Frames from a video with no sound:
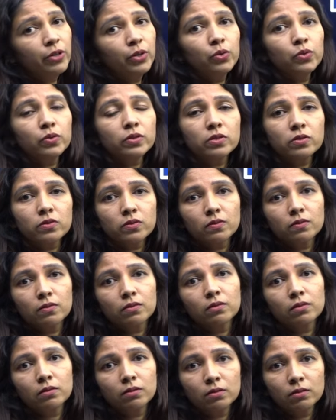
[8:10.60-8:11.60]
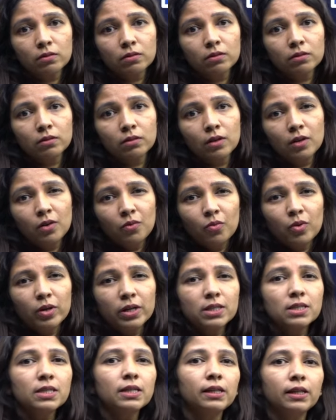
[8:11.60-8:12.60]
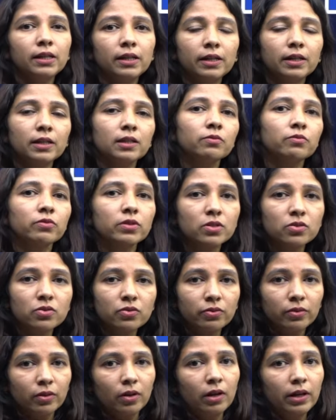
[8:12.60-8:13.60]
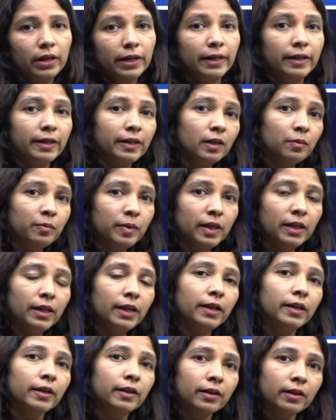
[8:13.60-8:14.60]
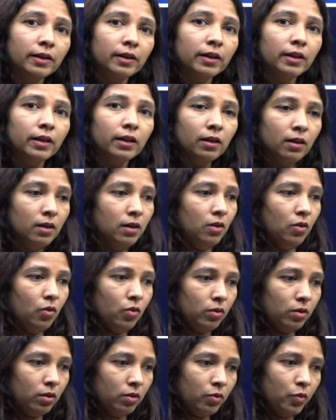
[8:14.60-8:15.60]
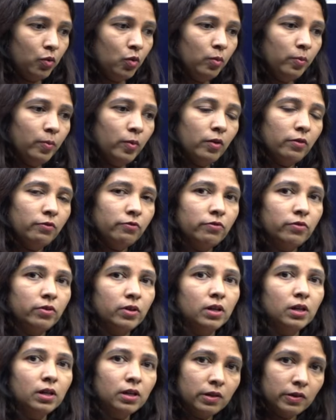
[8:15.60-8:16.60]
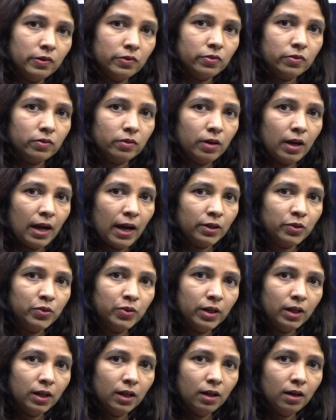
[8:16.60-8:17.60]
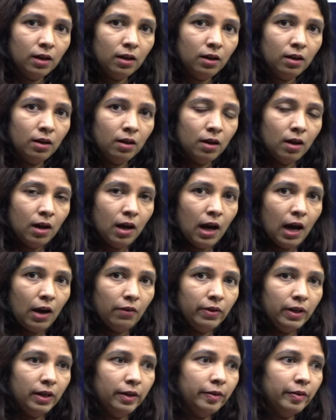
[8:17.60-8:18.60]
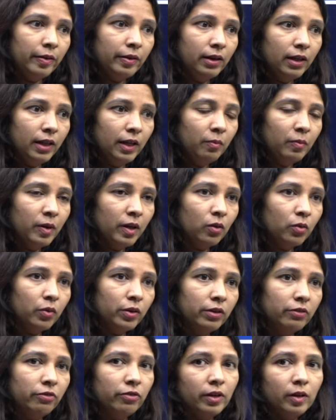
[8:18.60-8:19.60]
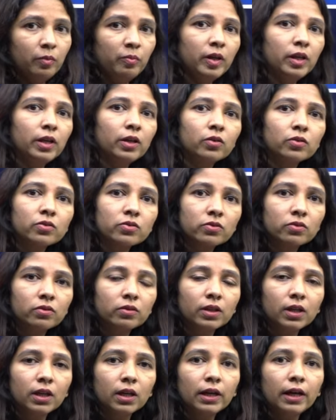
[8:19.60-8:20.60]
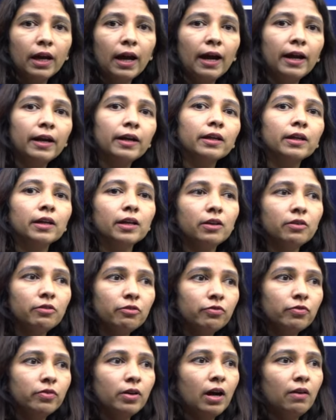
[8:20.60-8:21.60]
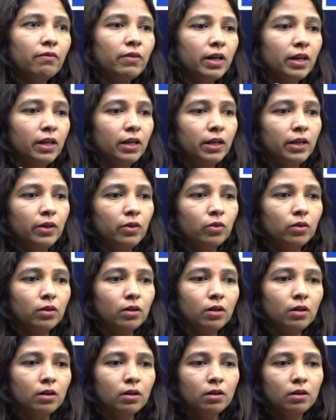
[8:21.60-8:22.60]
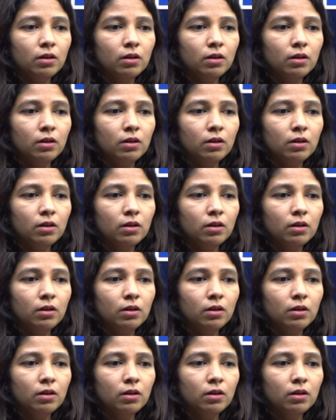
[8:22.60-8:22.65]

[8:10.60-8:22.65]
fuse. What is an idiom? First of all, idiom ante entandi, oka group of words actual ga avi literally manaku different meaning ostundi, and if avanni oka